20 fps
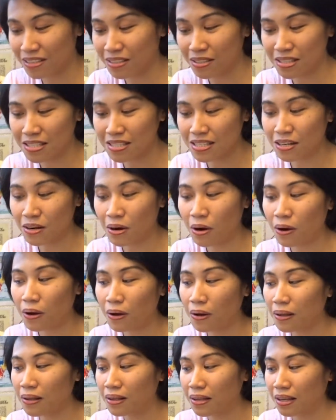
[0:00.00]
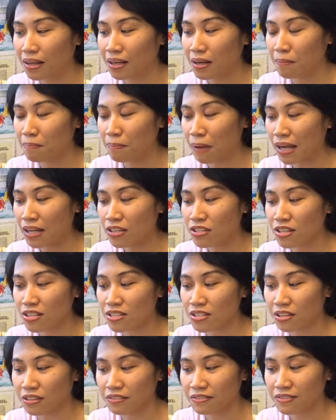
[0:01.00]
These are all
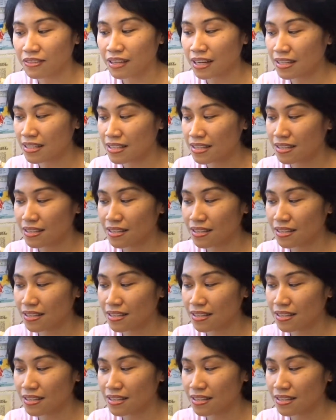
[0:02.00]
pages of that